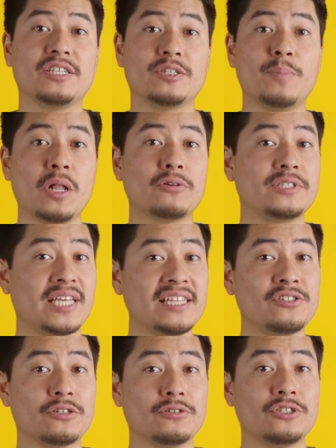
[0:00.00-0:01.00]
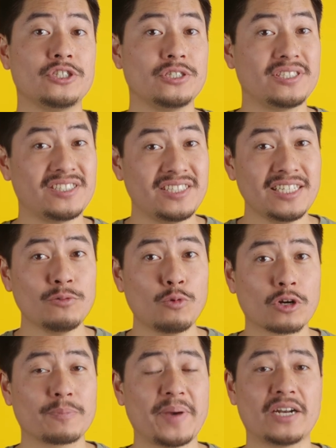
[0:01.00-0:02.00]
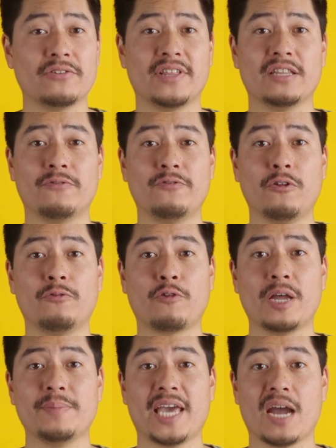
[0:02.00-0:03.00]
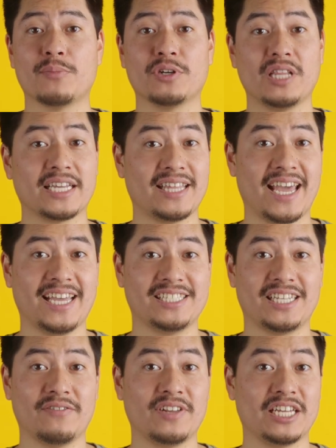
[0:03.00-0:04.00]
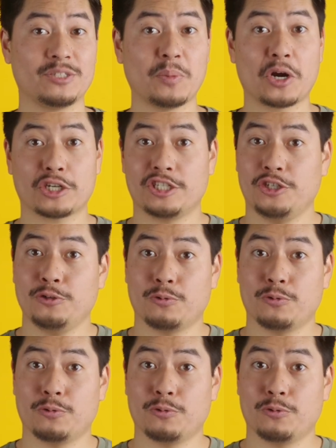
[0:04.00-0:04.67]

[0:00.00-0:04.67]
smaller sensors should still work better than the full frame camera like the a7S Mark II,